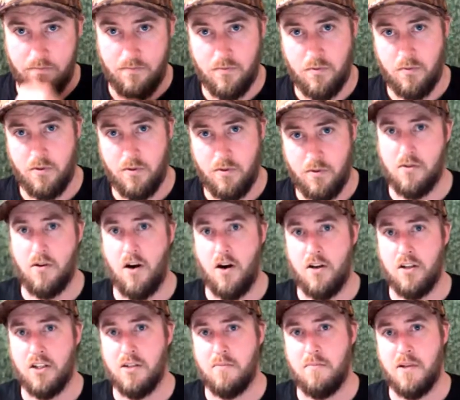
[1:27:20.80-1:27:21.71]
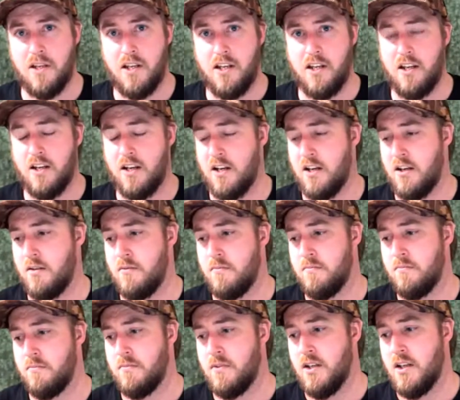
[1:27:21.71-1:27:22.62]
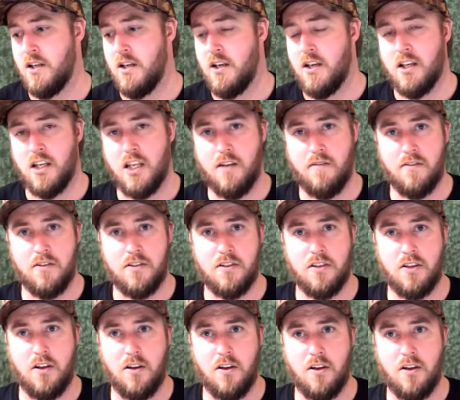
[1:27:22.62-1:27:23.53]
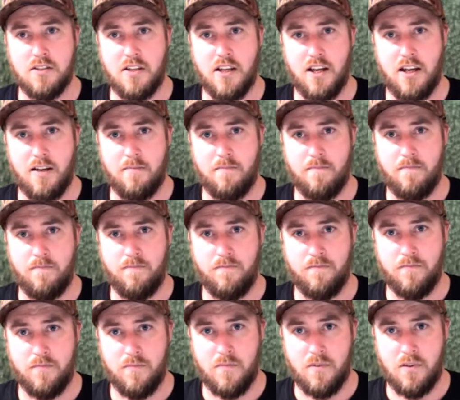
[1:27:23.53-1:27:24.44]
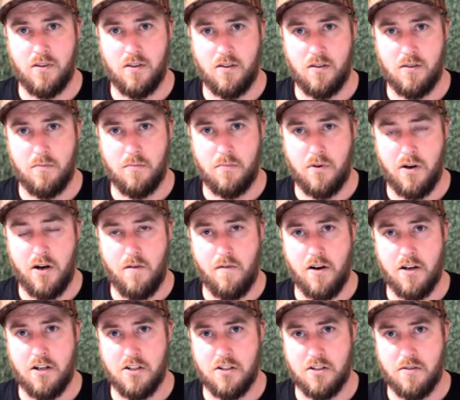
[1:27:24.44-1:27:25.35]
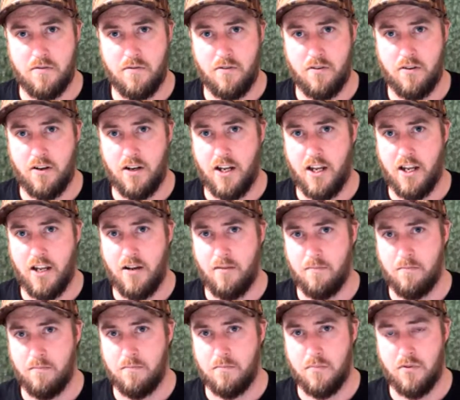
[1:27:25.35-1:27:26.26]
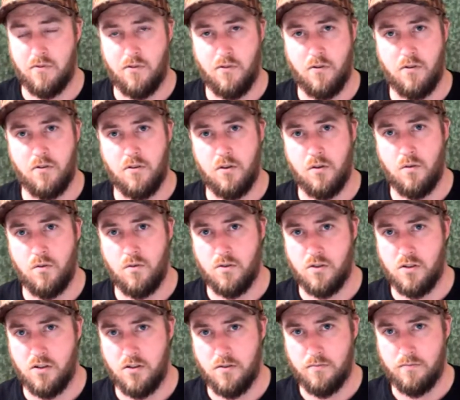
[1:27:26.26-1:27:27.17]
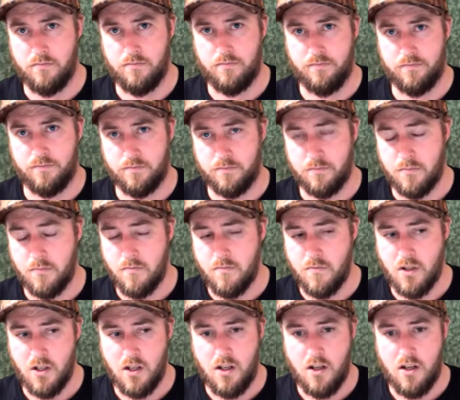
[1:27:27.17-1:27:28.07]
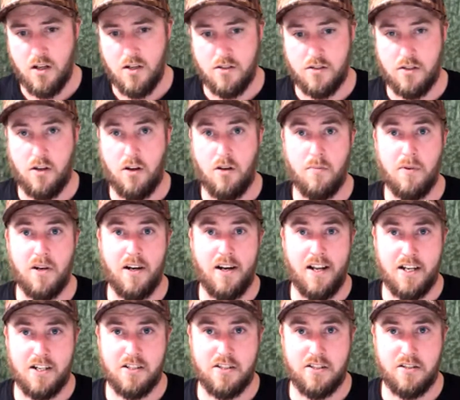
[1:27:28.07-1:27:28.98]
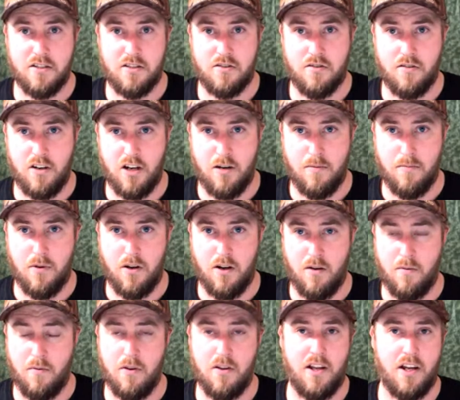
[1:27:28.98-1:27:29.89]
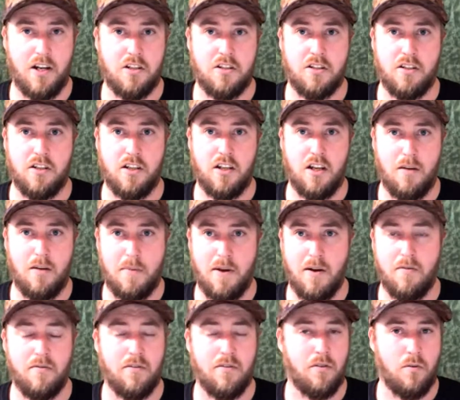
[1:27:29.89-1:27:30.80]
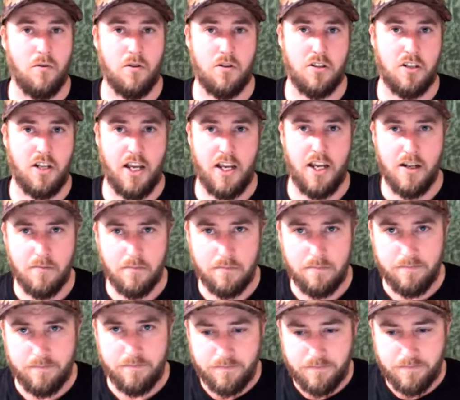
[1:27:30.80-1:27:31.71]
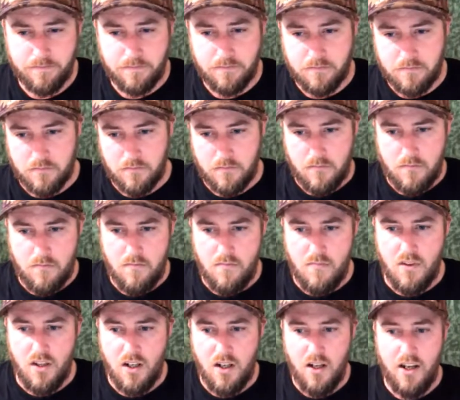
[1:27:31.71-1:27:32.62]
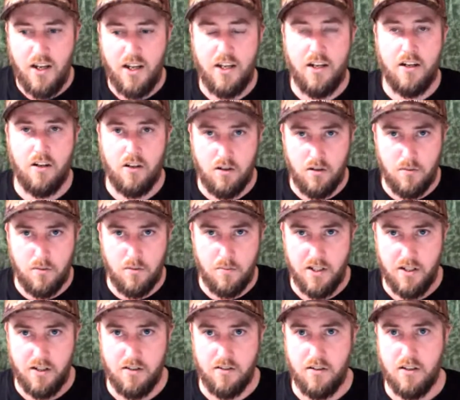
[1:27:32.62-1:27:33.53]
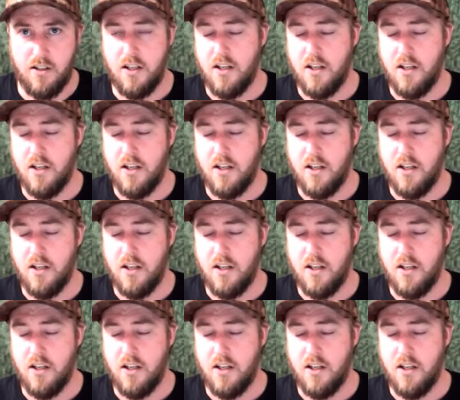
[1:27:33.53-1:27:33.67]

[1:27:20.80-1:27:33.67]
which will only be given to those that pre-register for an account before the launch. So on my next stream, I will actually come out with a launch date, and I'll be